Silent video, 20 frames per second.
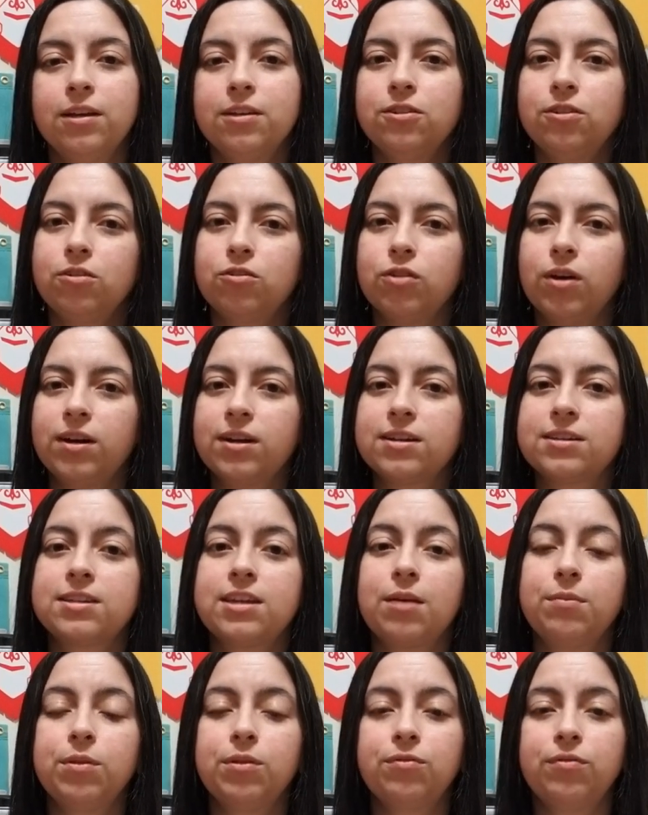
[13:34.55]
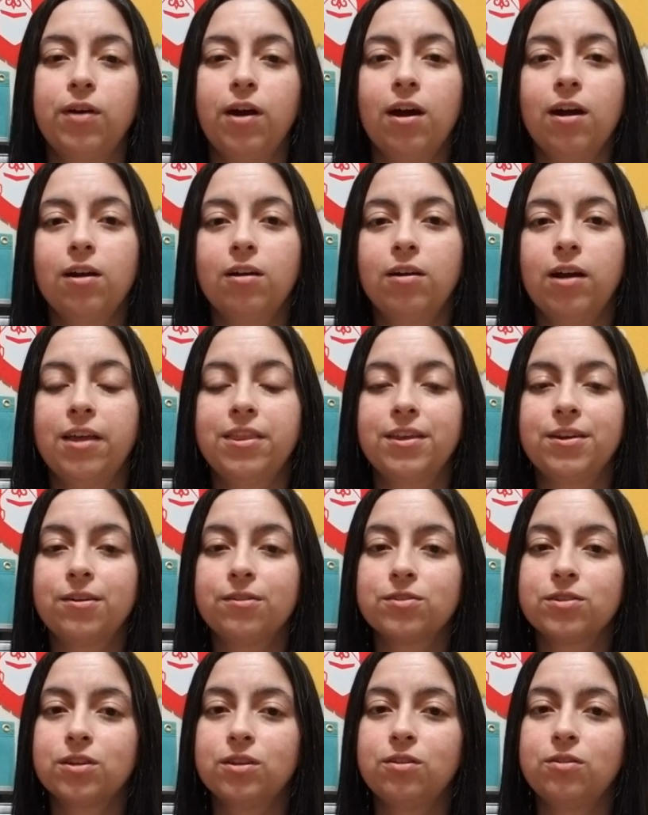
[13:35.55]
So you're trying to escape the fire, and then
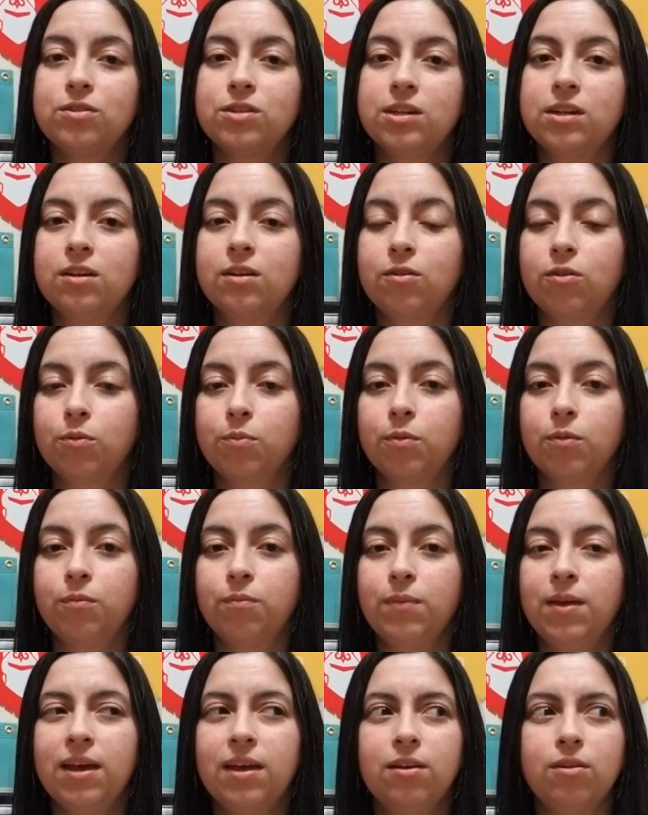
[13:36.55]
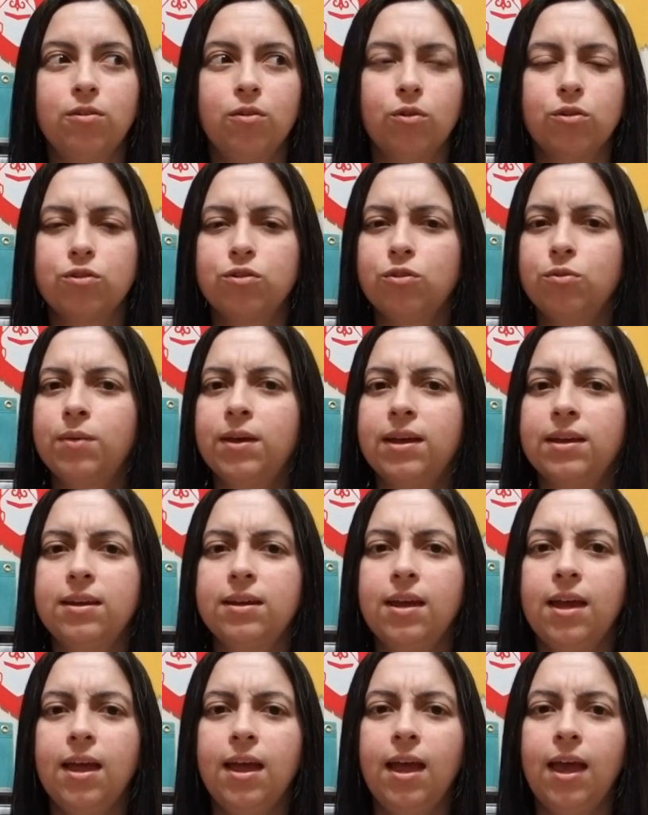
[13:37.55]
all of a sudden you see a group of men or two
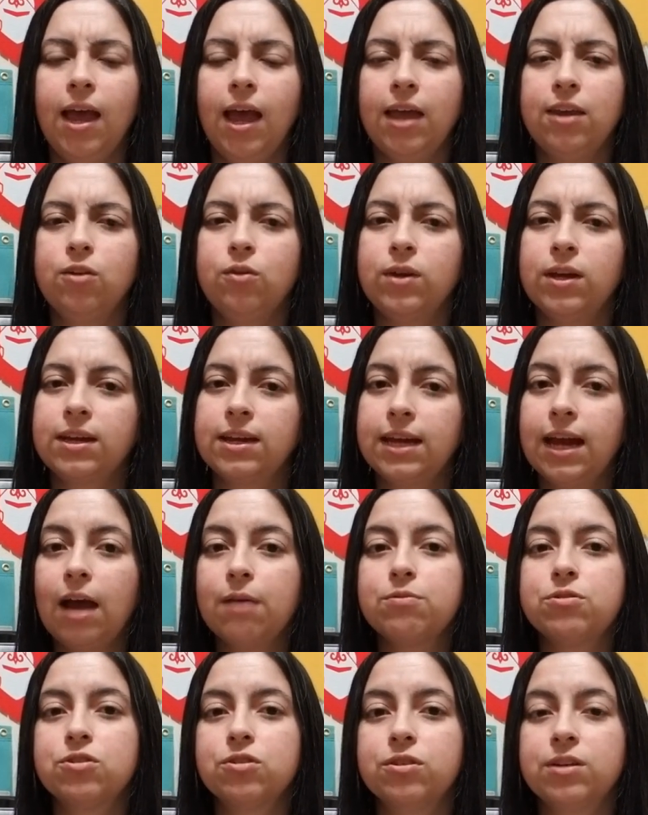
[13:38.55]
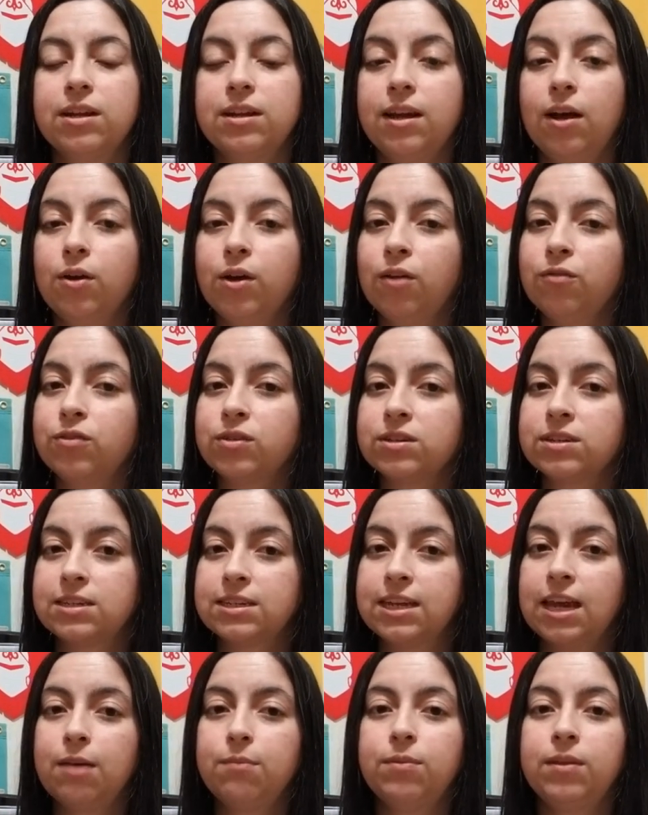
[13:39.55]
men, and you get captured, and now you have to
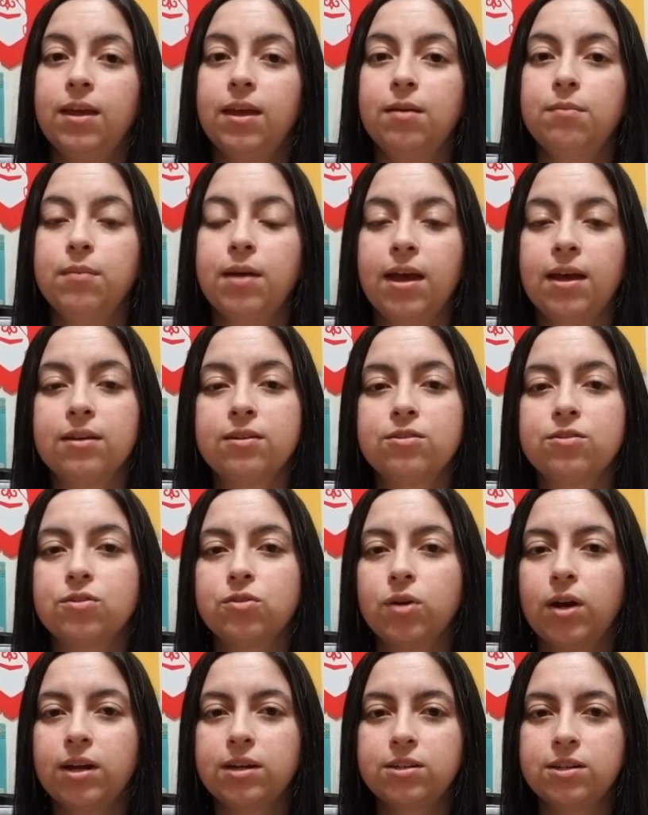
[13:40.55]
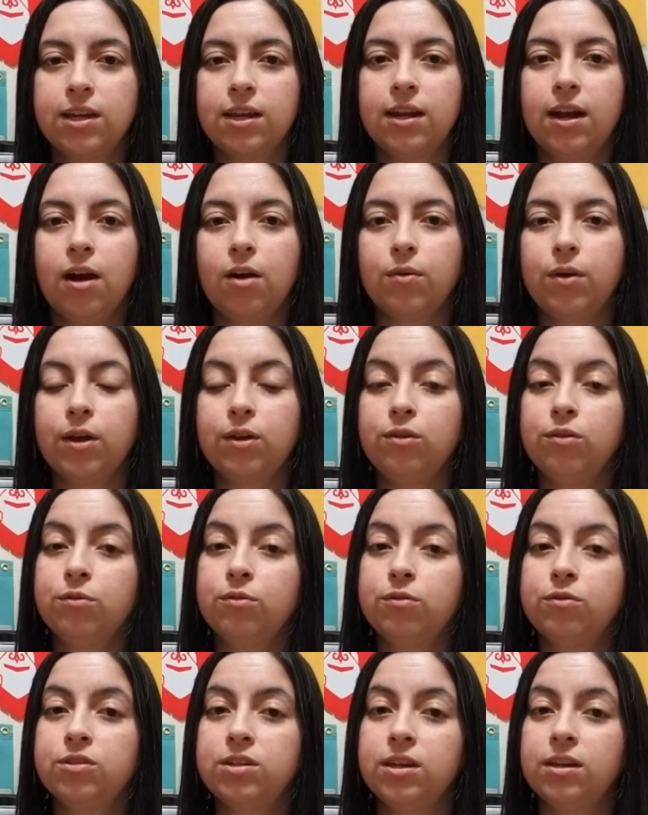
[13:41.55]
escape them and try to get out, and
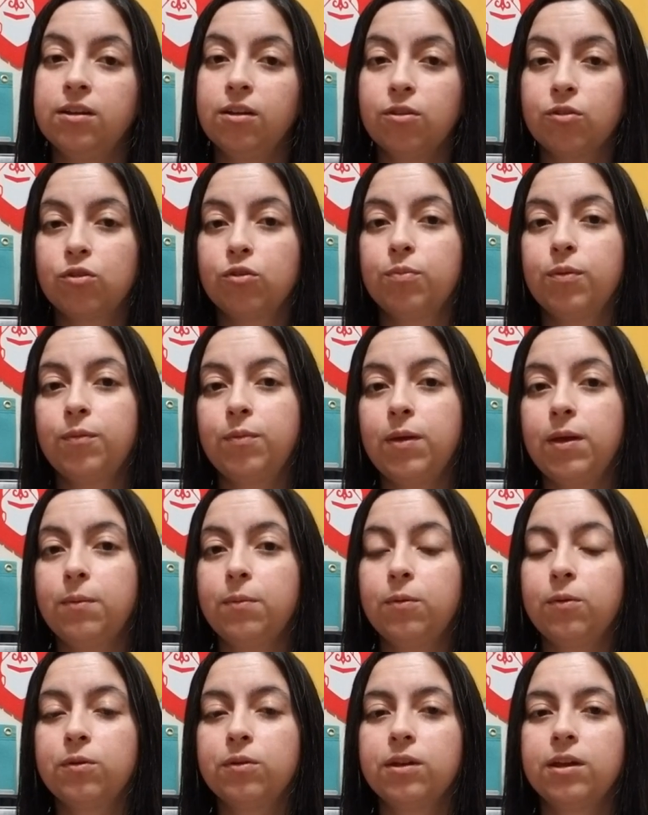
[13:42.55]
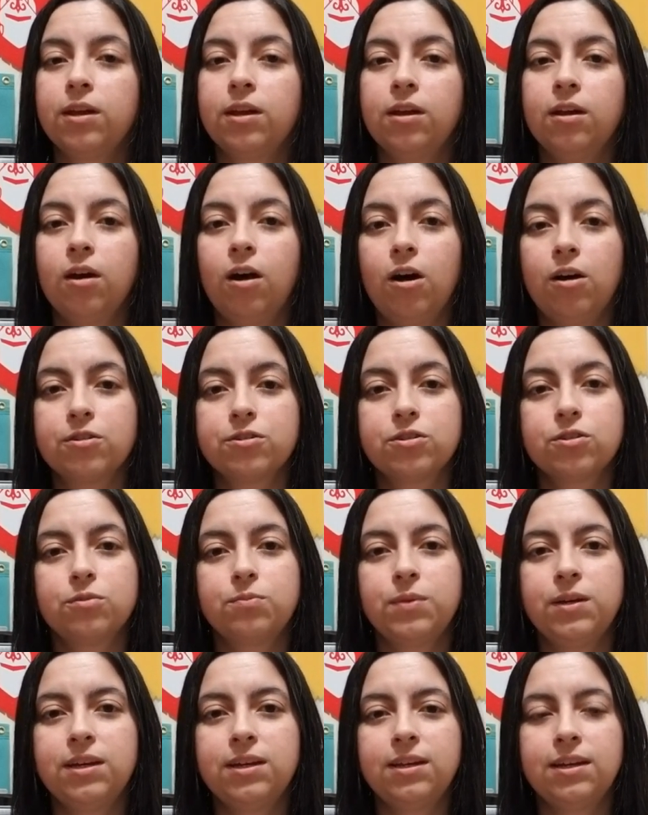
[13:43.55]
you see another group of people also
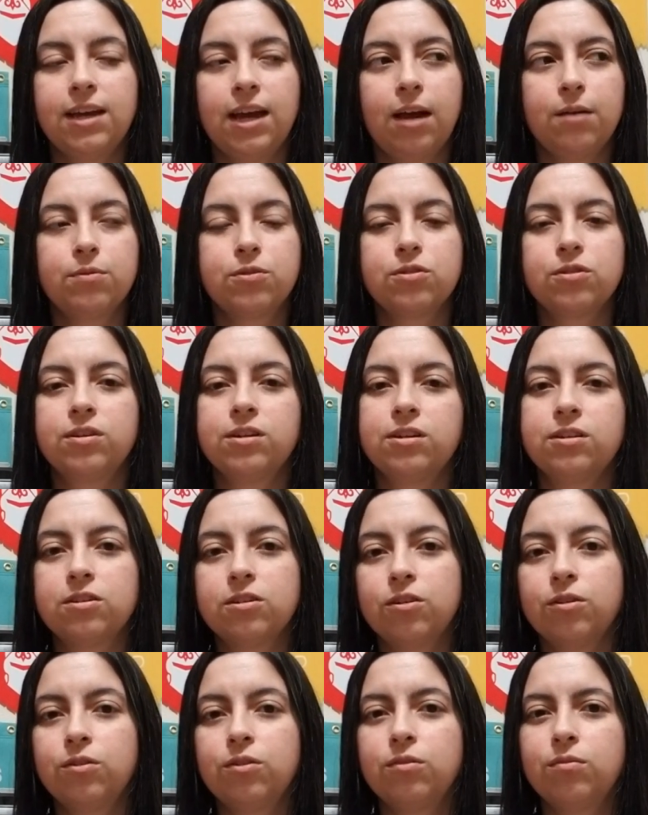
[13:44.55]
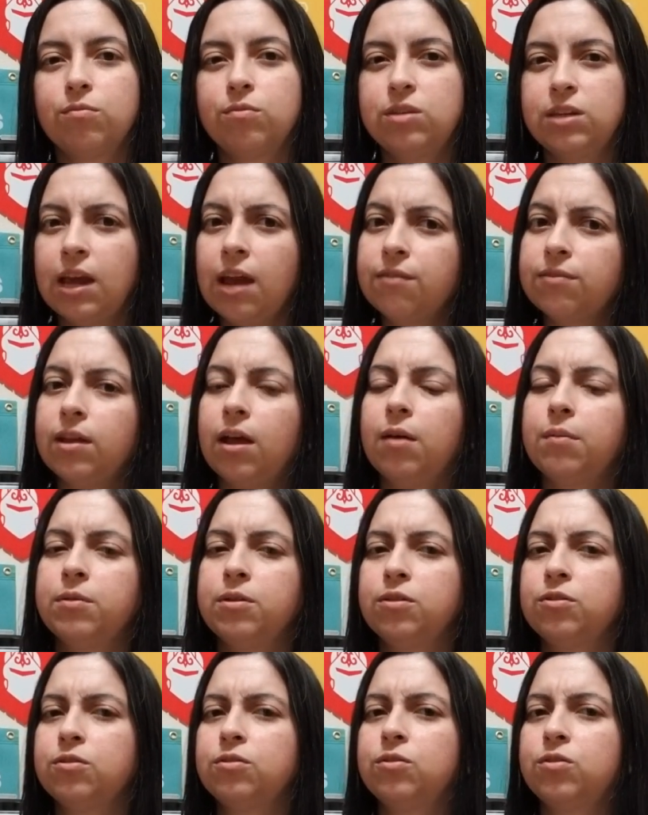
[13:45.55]
being captured, and so you save them
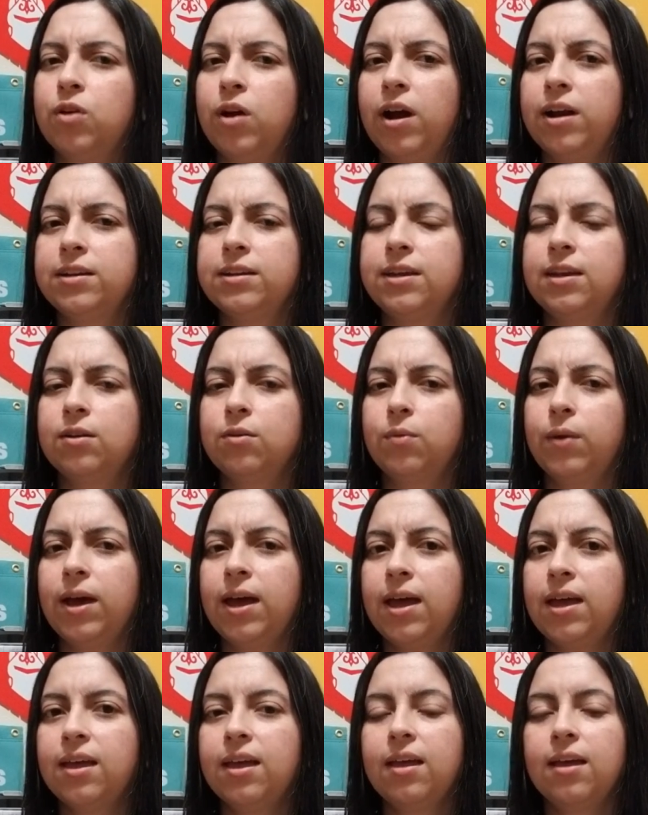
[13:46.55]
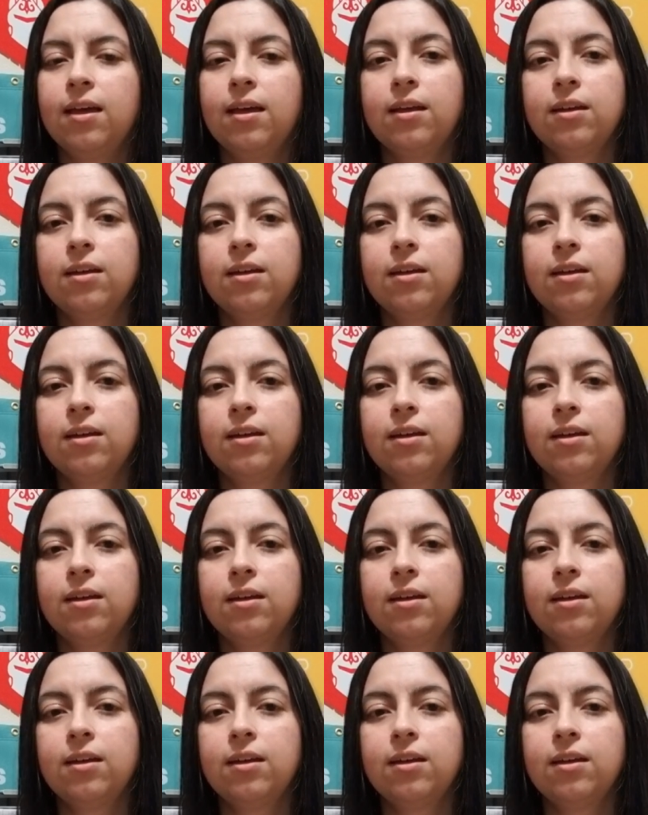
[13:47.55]
and you try to get away.